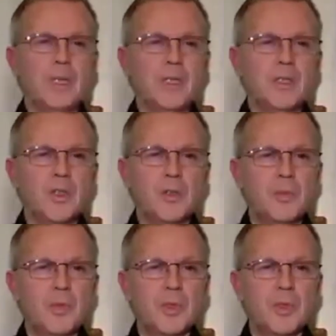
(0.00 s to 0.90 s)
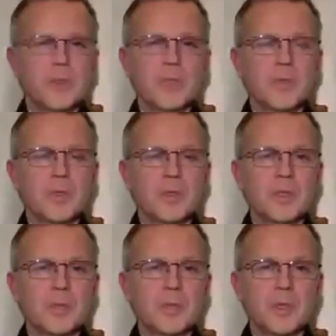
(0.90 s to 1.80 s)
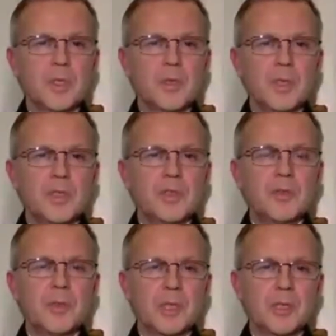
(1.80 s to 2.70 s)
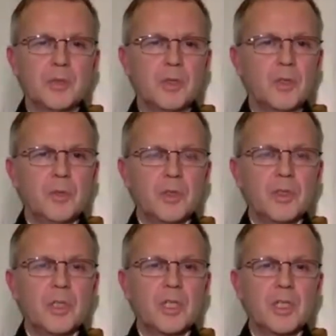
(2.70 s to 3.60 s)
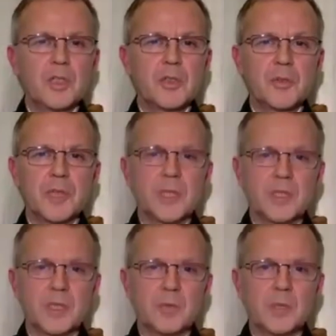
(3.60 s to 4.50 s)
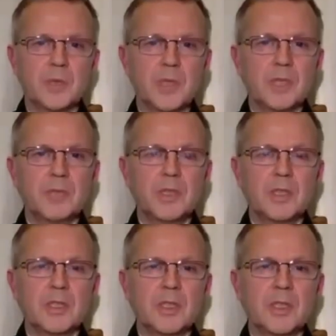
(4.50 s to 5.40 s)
so poor there were there were no instruments, no musical instruments, and we lived in